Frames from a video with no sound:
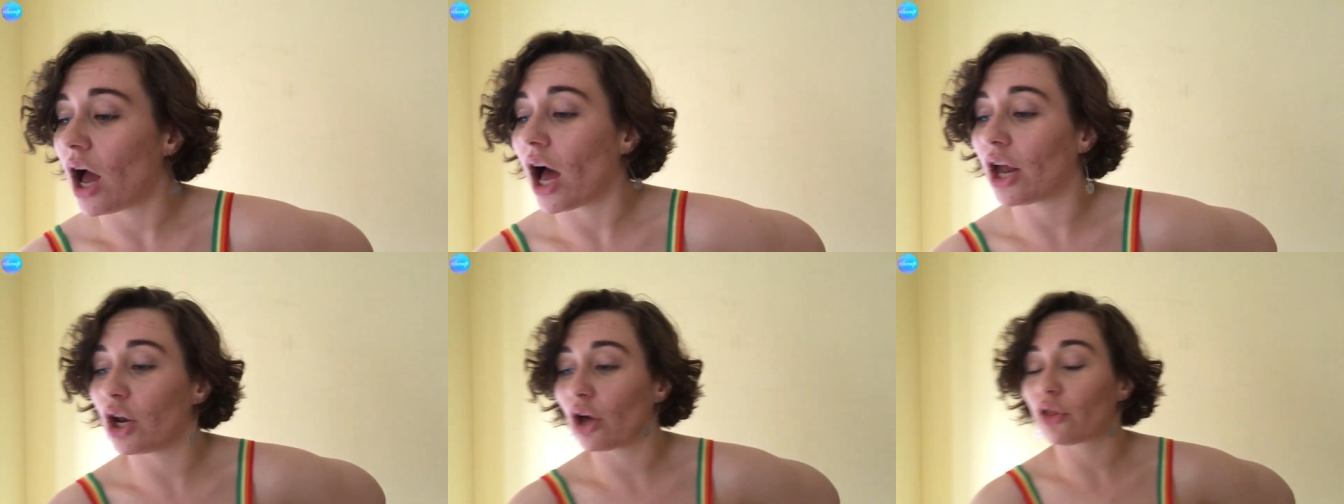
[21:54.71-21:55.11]

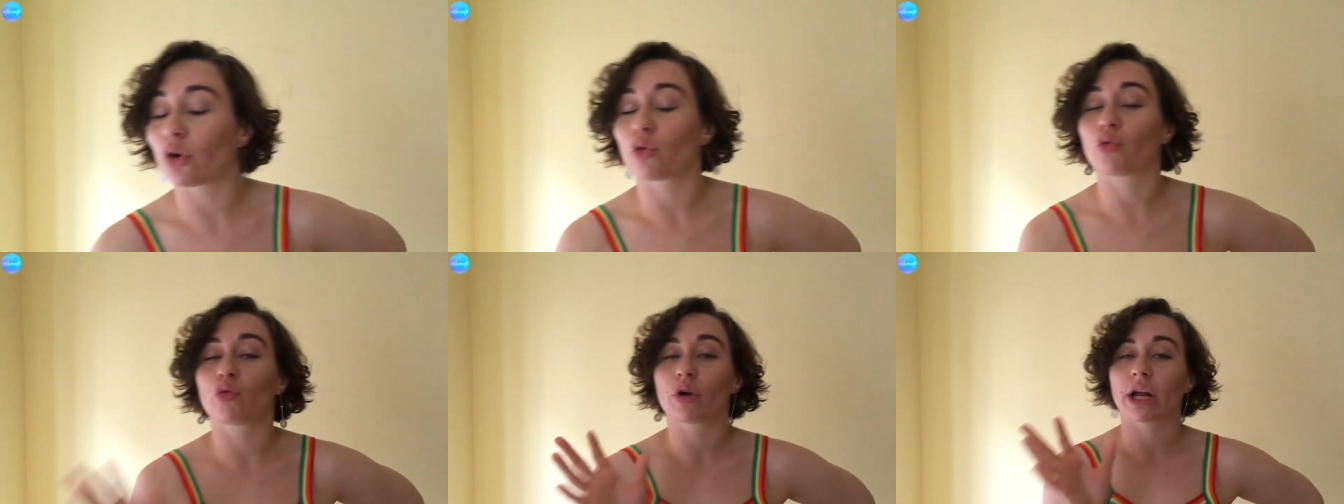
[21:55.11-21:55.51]

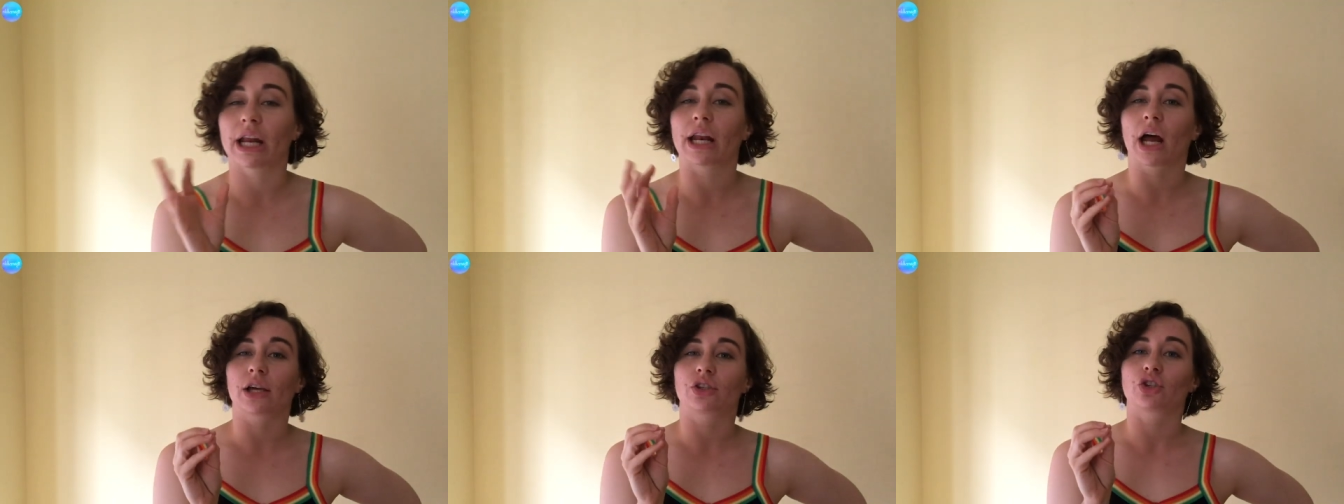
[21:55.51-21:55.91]
Another really
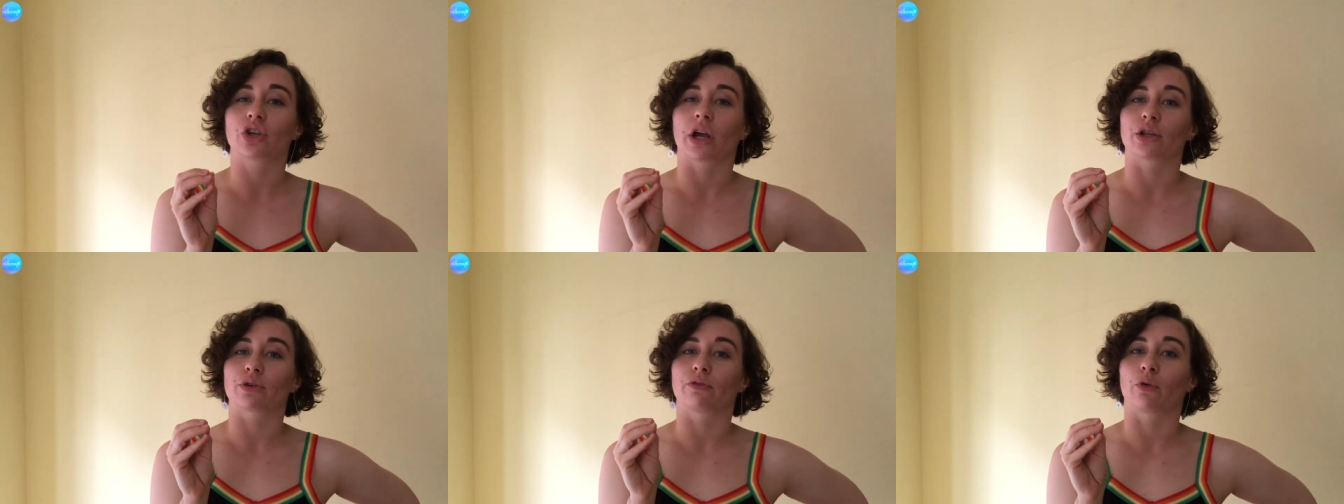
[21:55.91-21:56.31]
nice
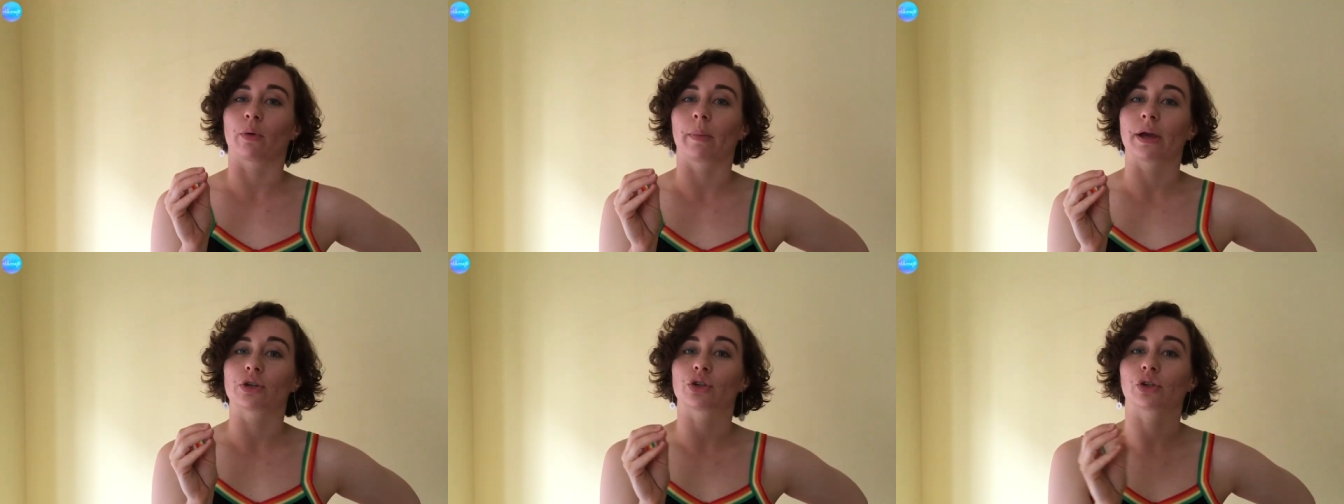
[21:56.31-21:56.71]
change of
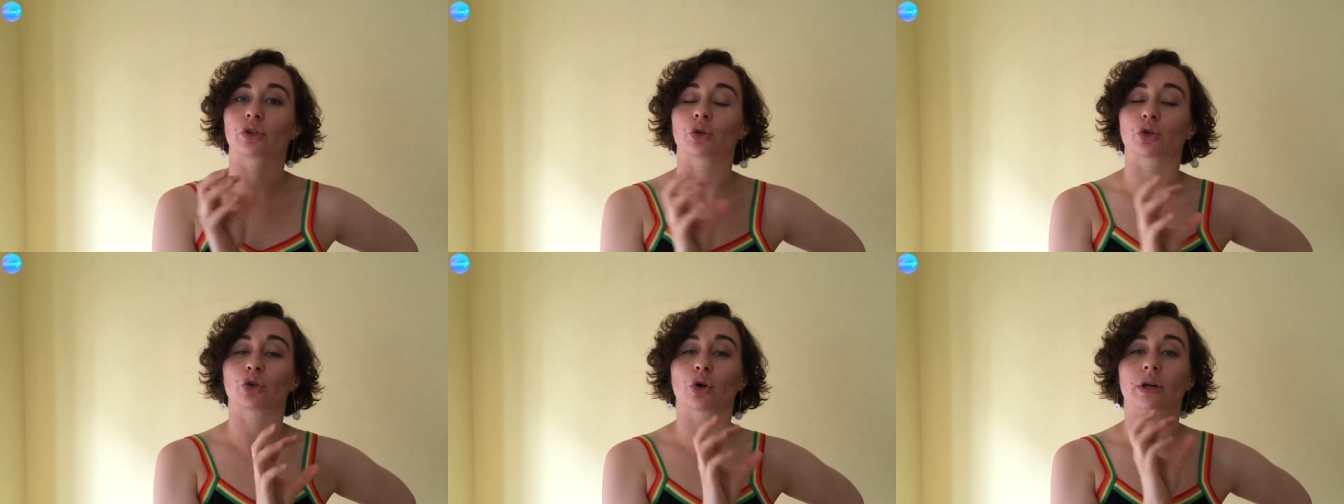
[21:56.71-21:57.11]
formation.
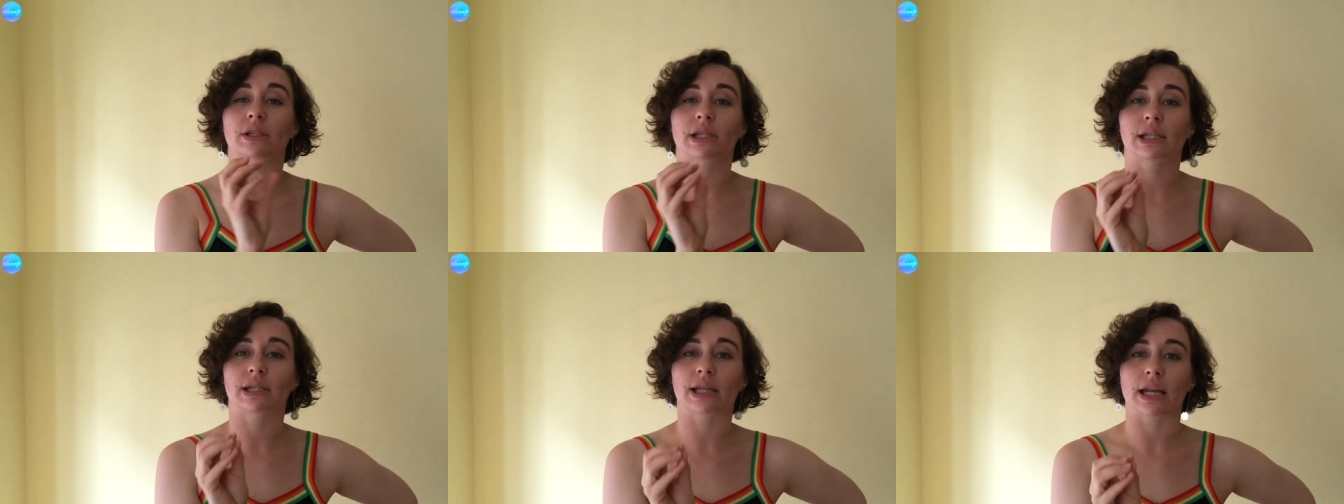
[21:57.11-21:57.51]
So Suga's
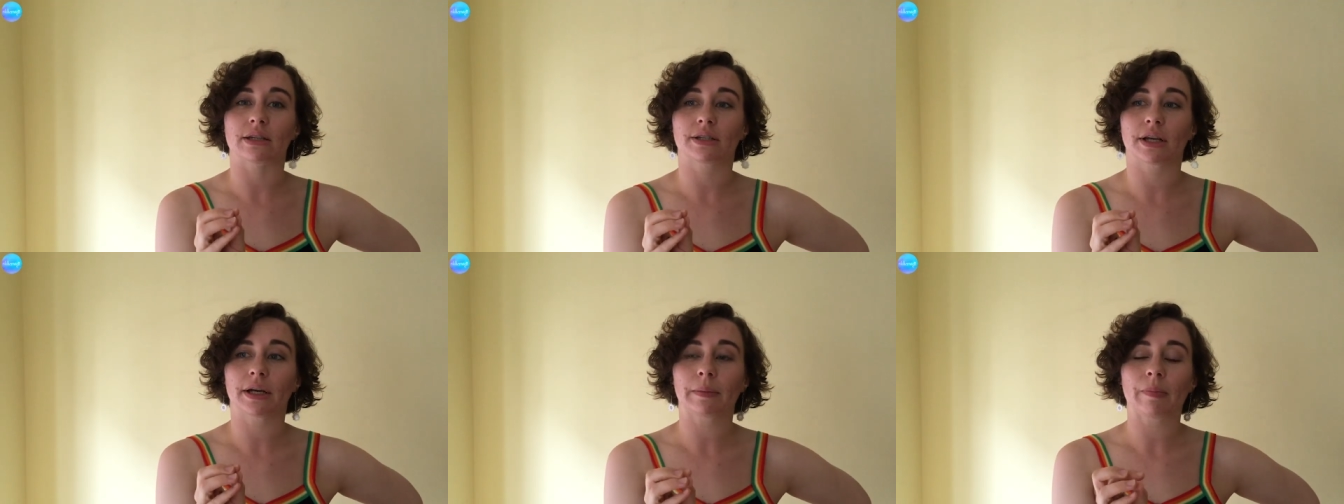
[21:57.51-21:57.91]
the
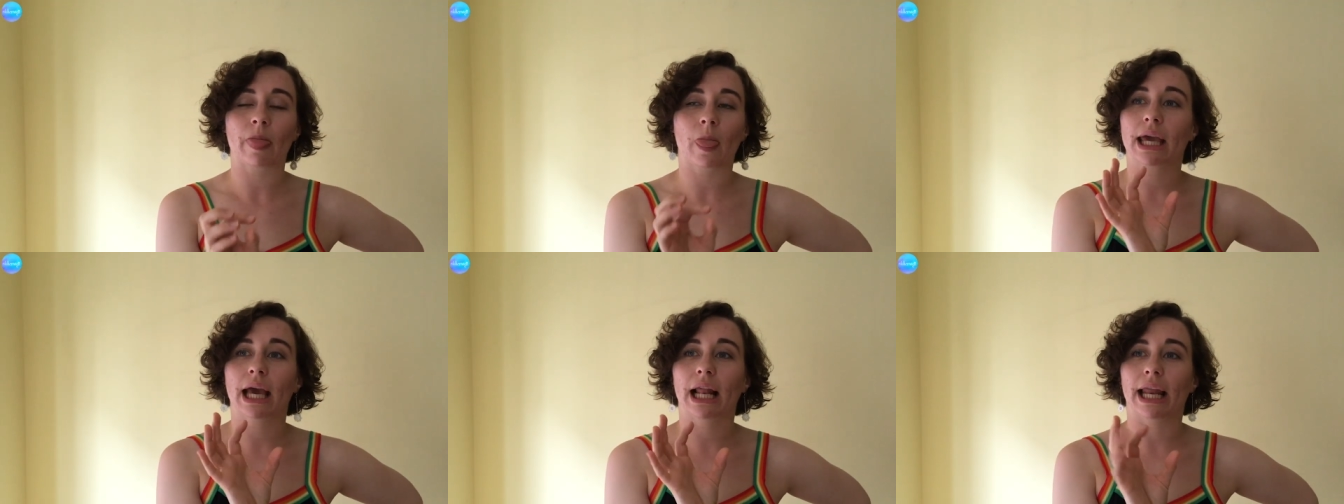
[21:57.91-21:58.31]
center,
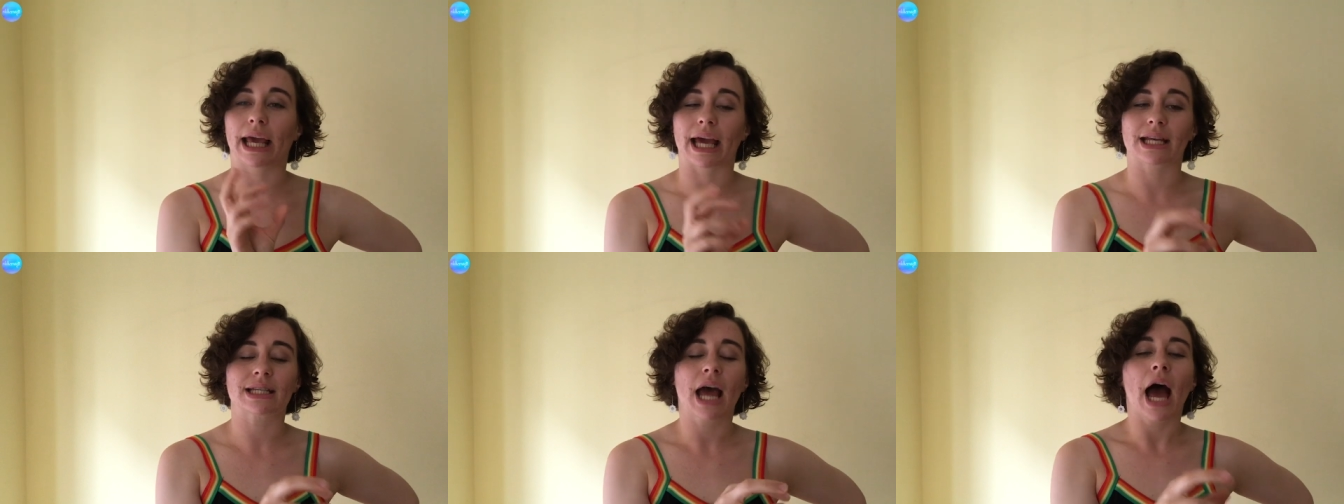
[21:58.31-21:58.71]
killing
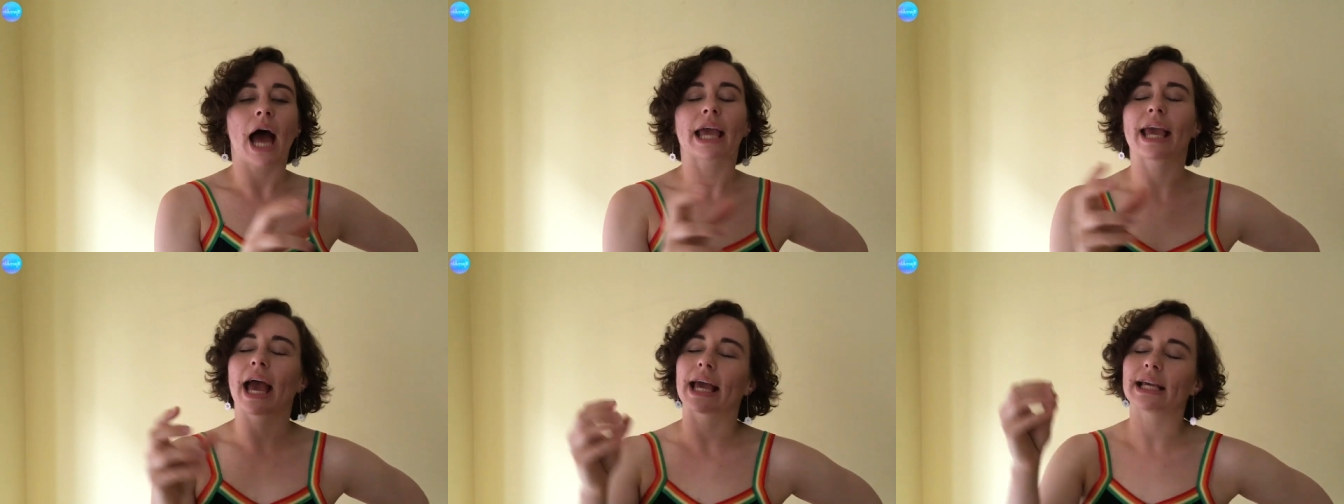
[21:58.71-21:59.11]
it.
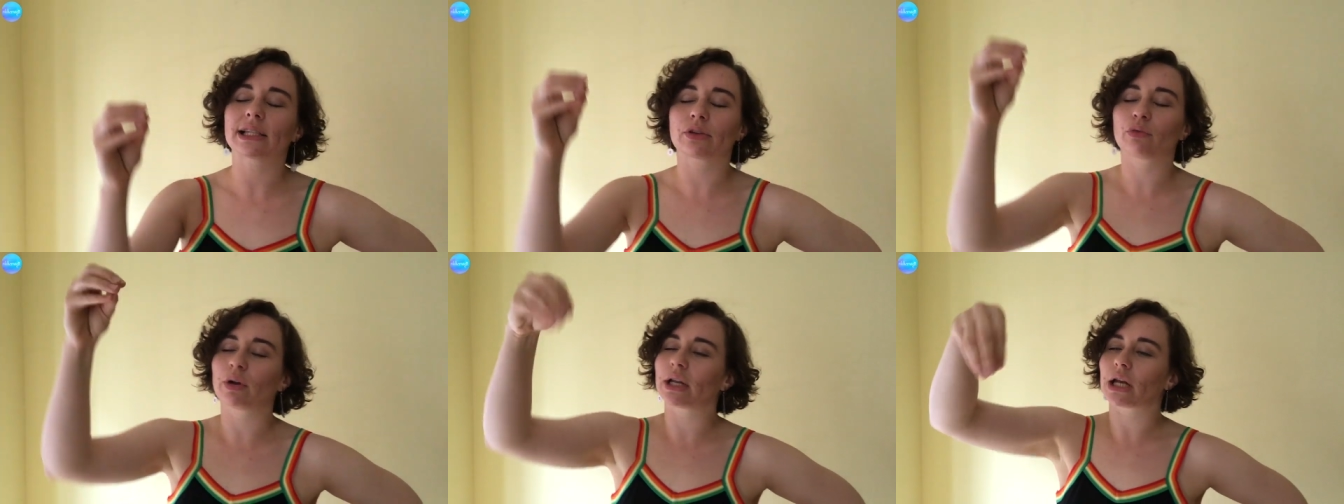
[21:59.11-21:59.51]
Yeah, he's
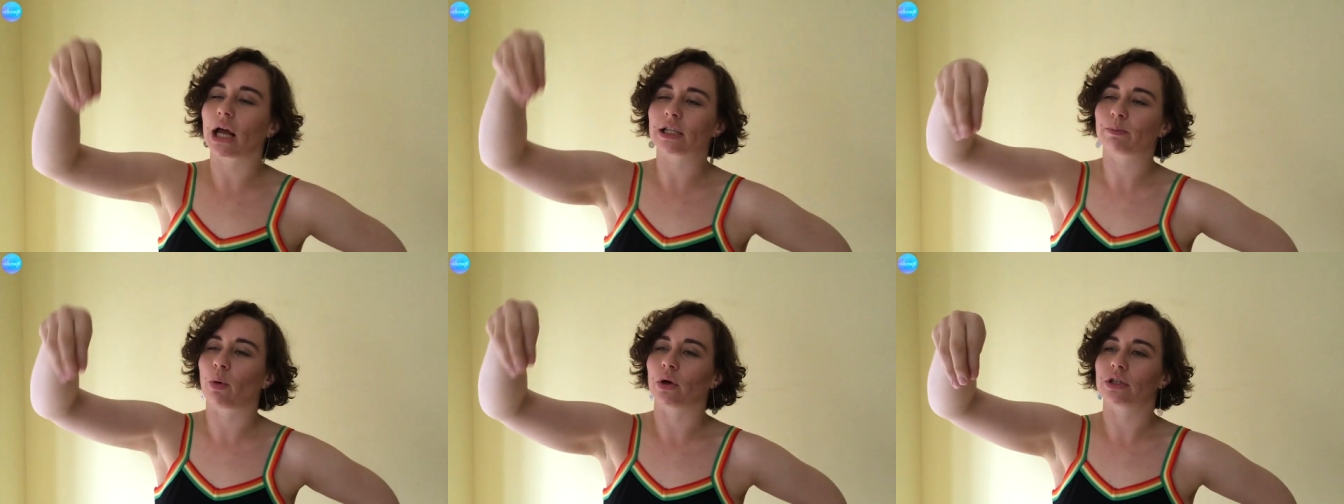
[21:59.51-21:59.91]
a really
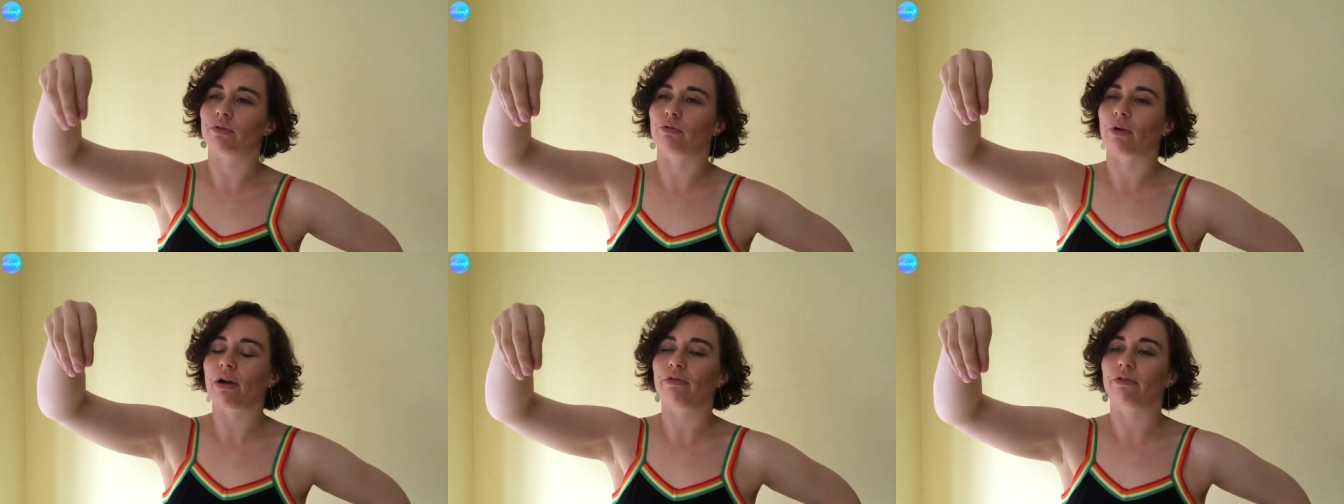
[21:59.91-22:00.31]
nice point
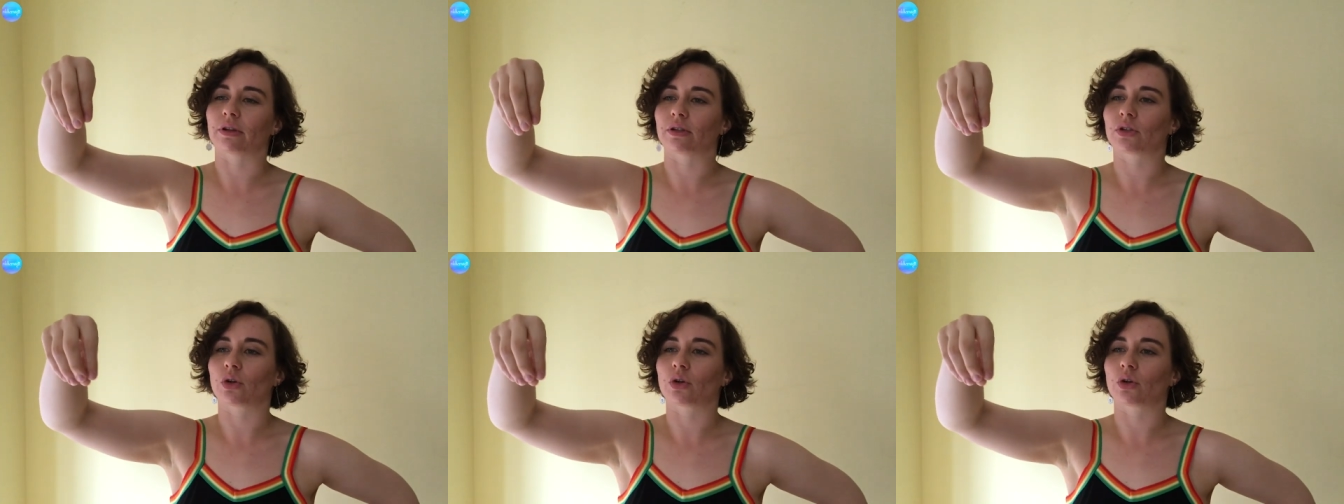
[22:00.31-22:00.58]
of reference.